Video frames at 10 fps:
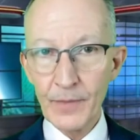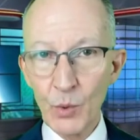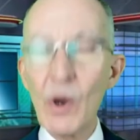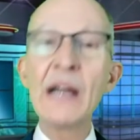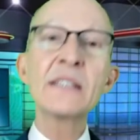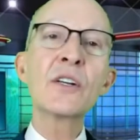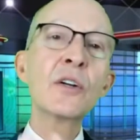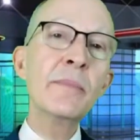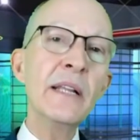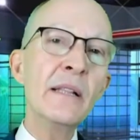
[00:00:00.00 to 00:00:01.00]
Why is it going
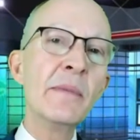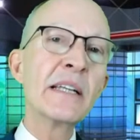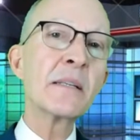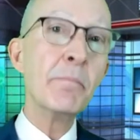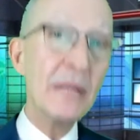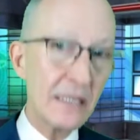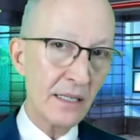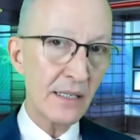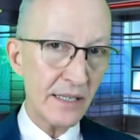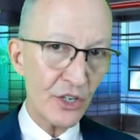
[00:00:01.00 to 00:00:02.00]
to be the best
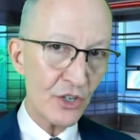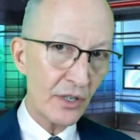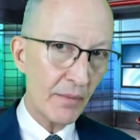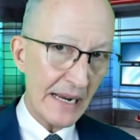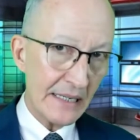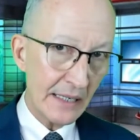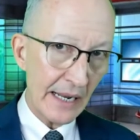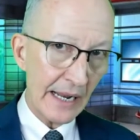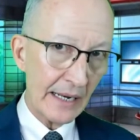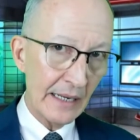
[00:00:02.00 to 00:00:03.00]
business decision they'll make
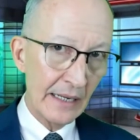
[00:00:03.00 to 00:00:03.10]
today